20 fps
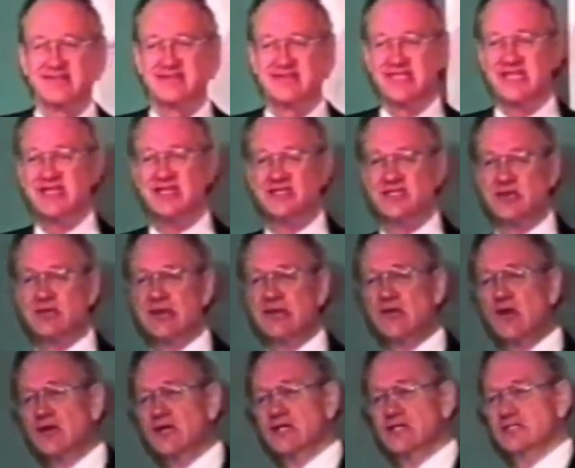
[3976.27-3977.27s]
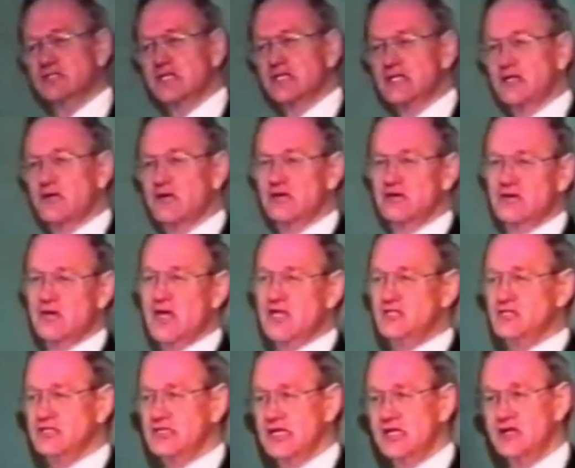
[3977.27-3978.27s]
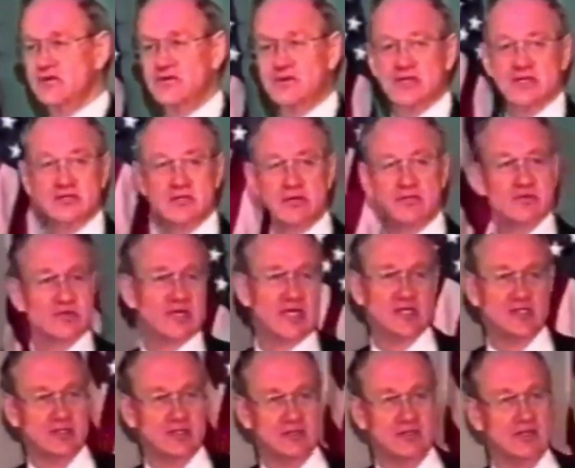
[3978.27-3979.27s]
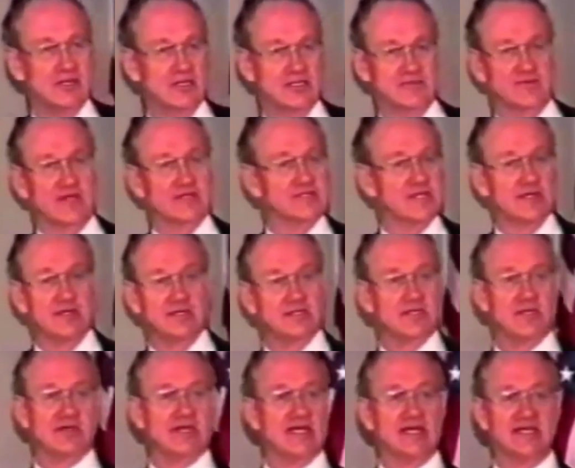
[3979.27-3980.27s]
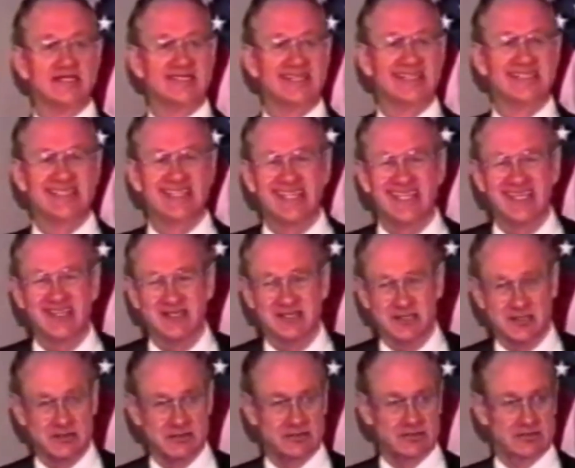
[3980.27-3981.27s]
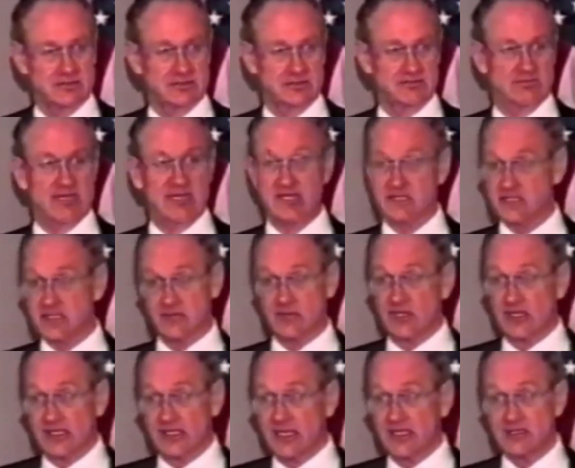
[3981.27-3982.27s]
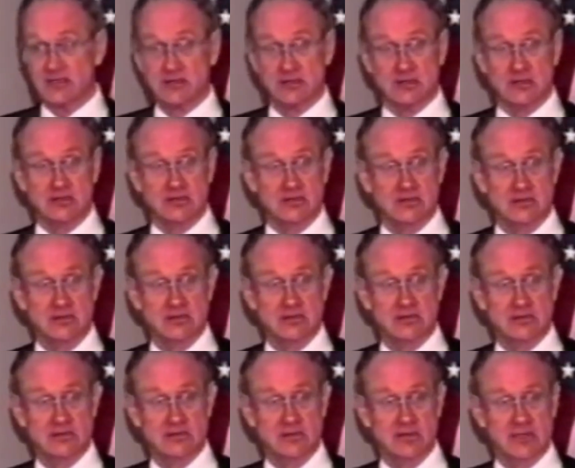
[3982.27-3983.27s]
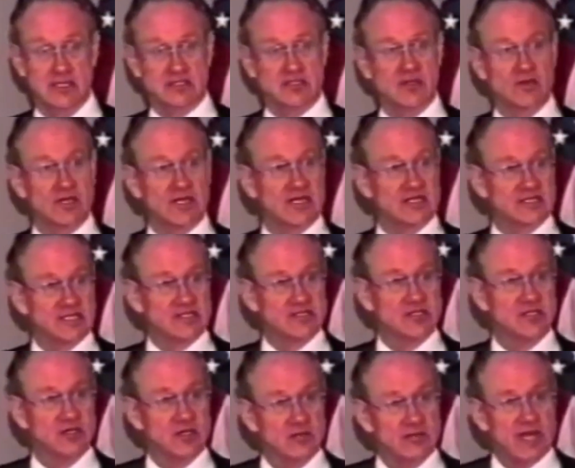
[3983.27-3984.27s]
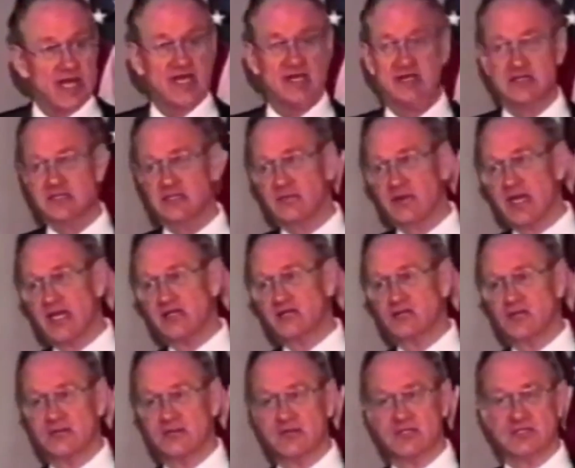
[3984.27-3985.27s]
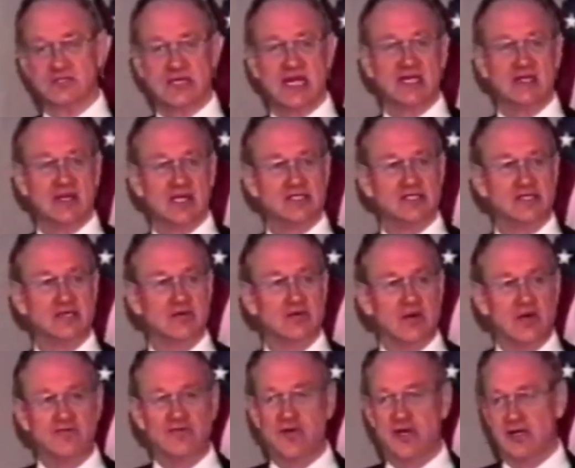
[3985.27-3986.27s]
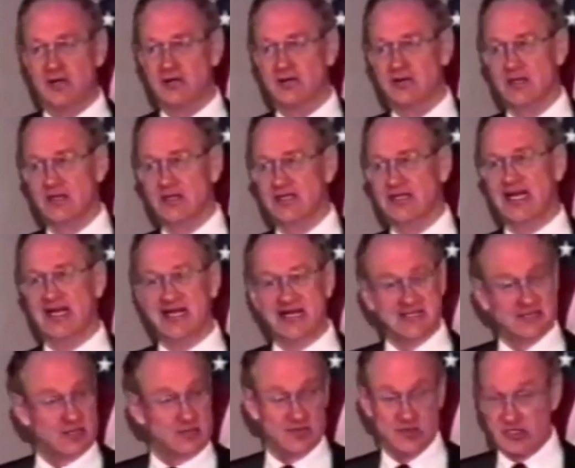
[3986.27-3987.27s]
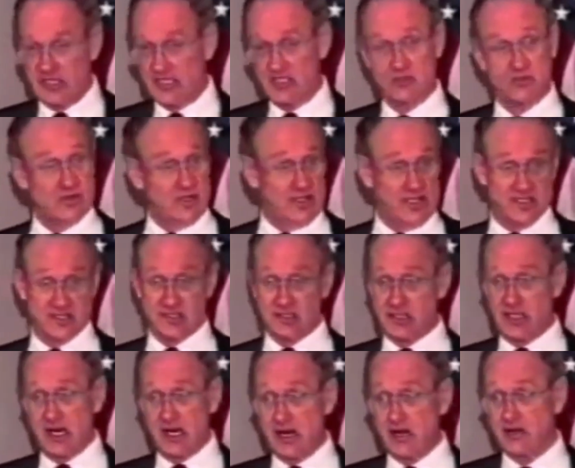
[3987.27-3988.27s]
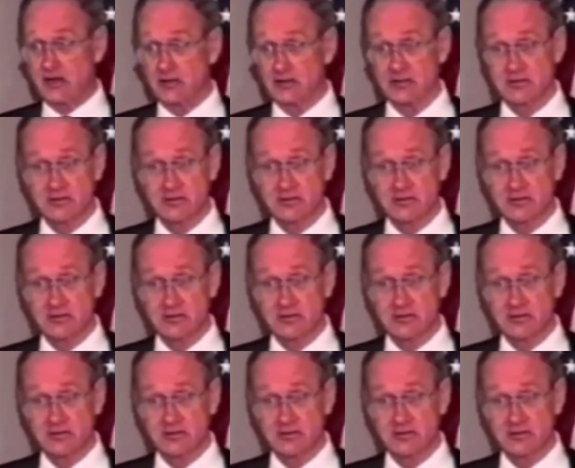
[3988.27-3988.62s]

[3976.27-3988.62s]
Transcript: See, the Supreme Court doesn't sit there and cogitate over the interpretation. As far as they're concerned, that doesn't exist. Because it really doesn't. It only exists in your mind. It's a mind trip. It's psychological warfare. That interpretation really isn't there.